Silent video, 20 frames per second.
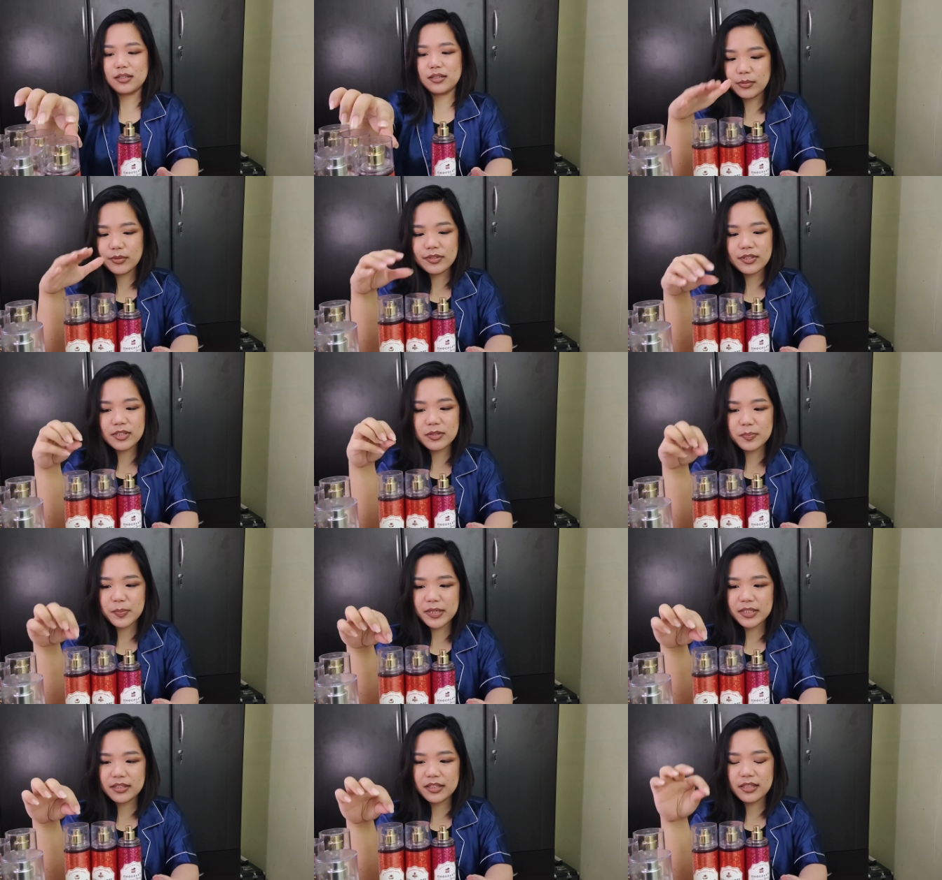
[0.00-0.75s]
I was
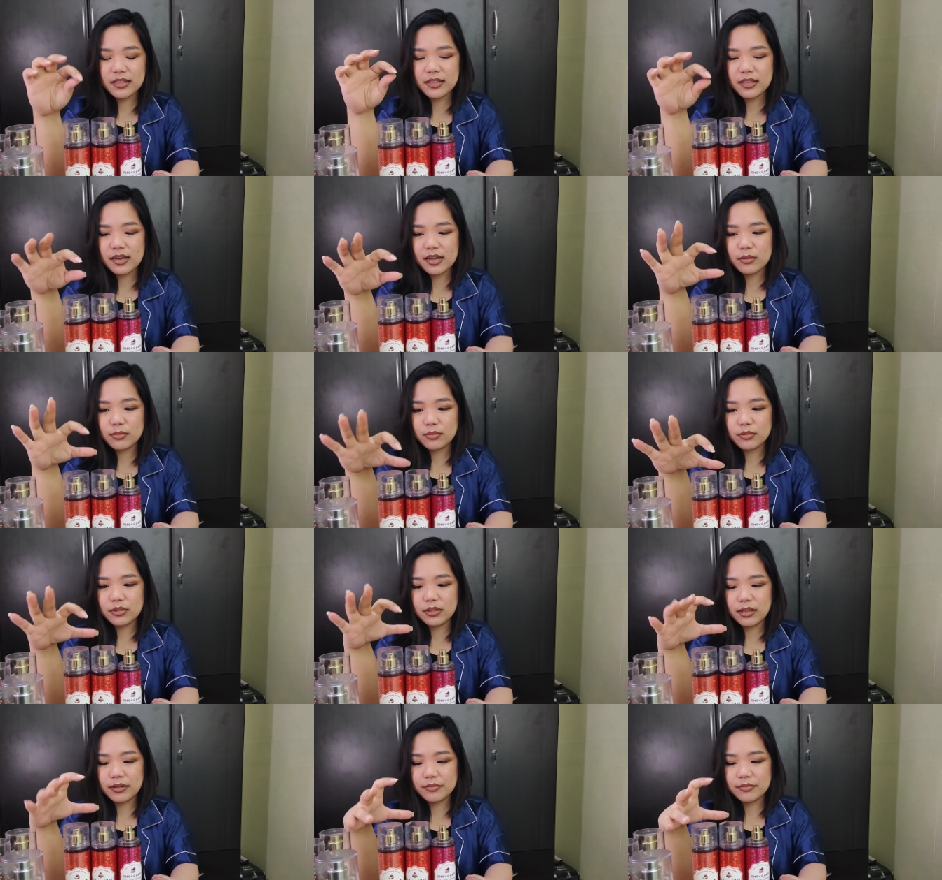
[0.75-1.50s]
expecting that I
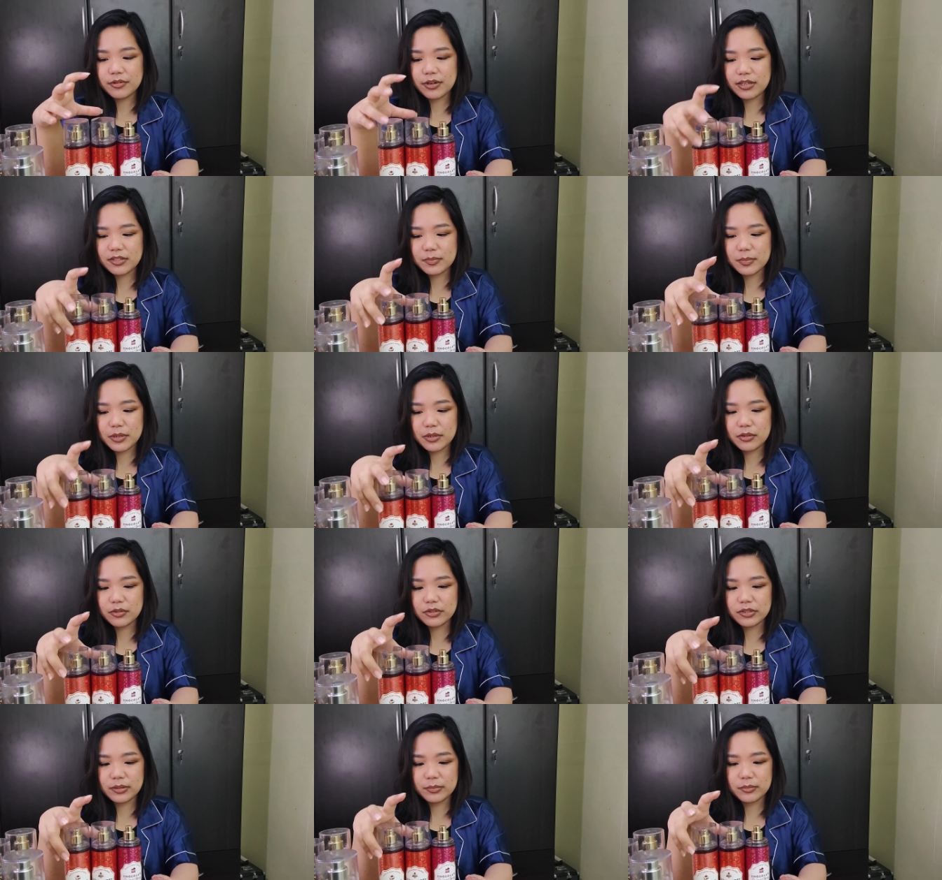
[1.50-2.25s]
would love
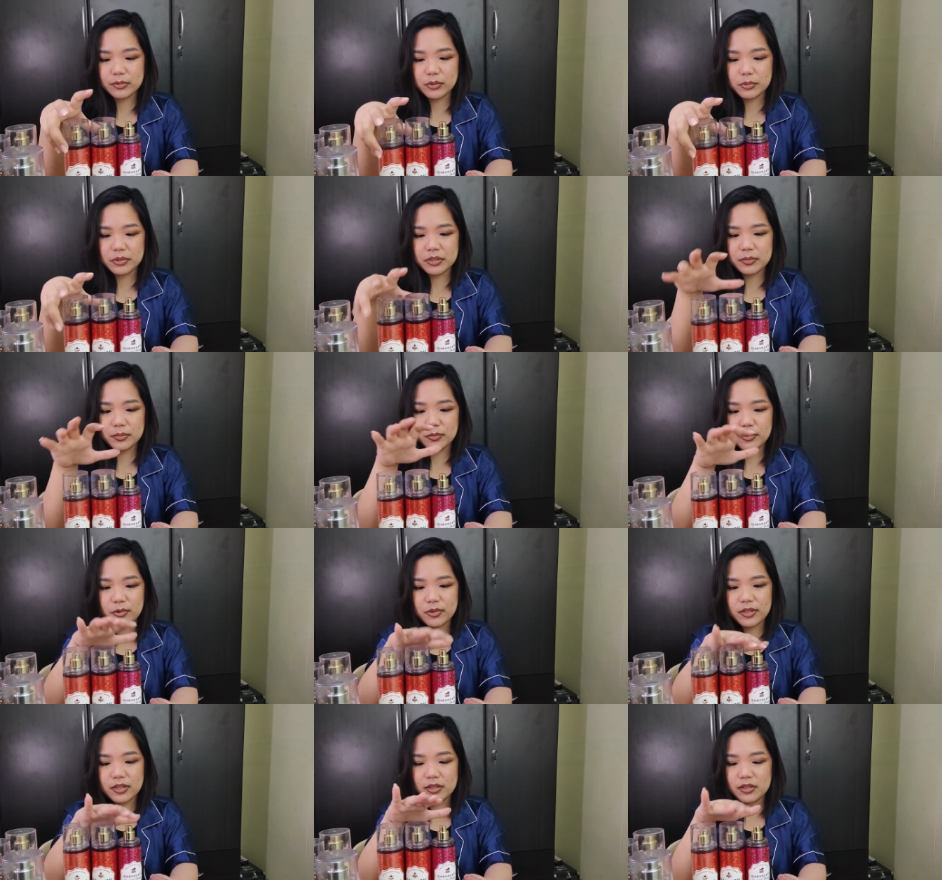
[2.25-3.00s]
raspberry jam donut
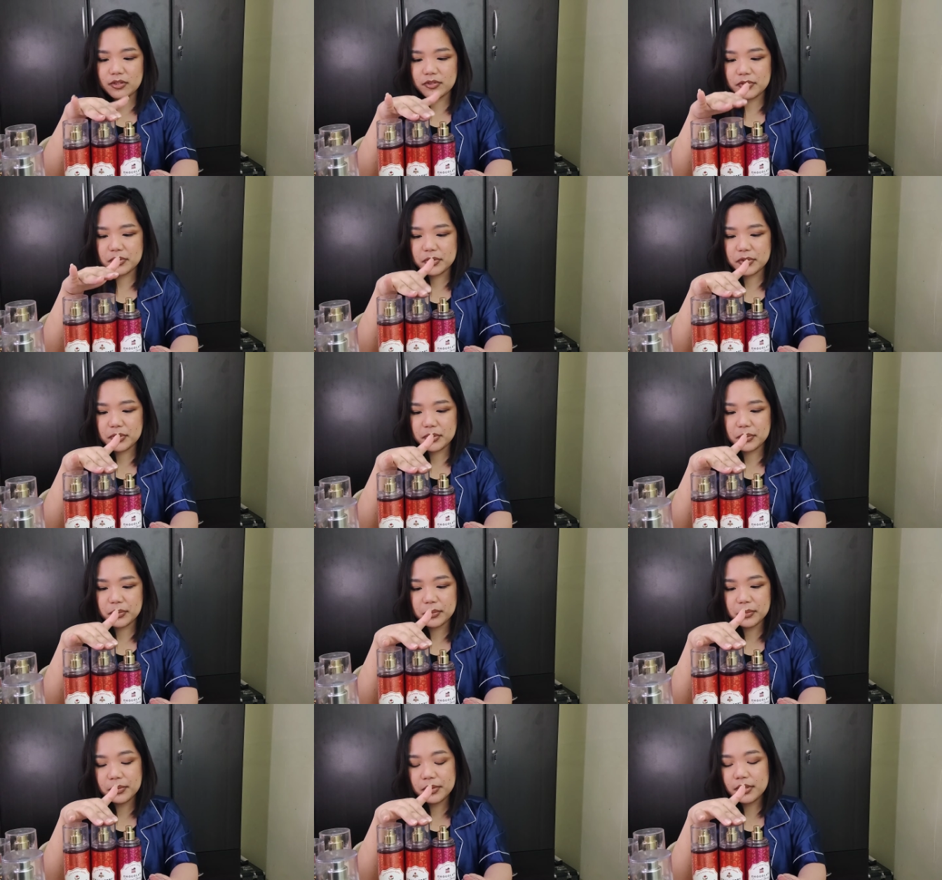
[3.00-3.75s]
more than this
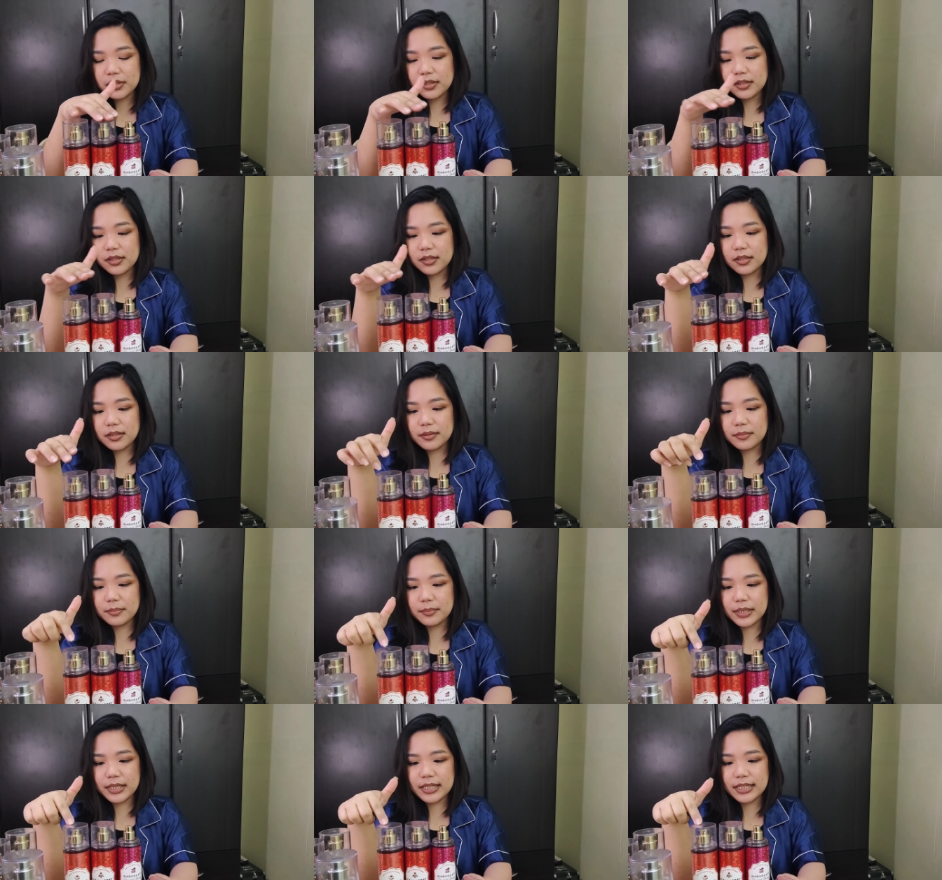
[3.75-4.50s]
too,
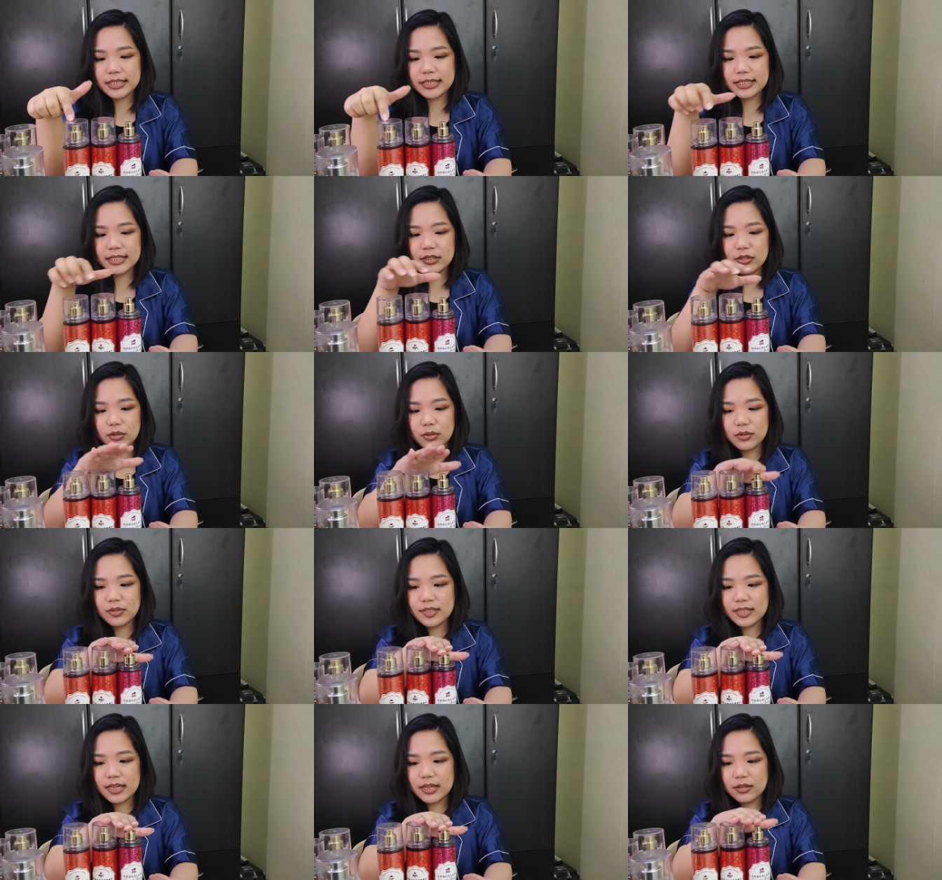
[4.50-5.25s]
but it
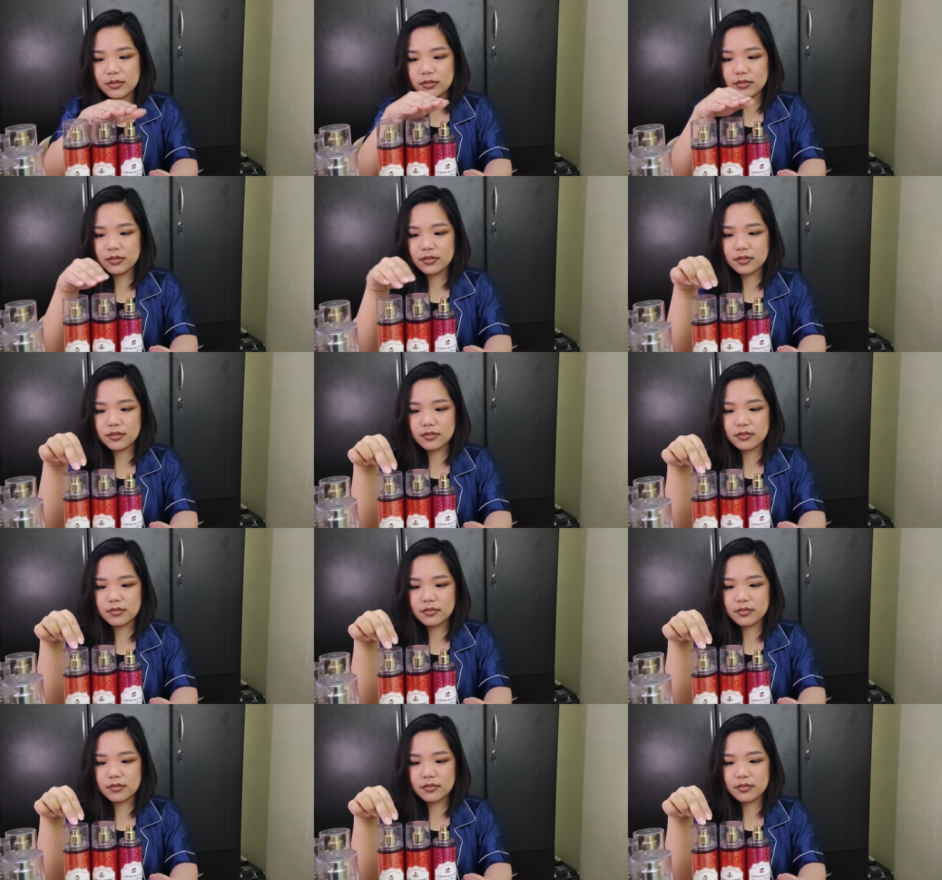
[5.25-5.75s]
turns out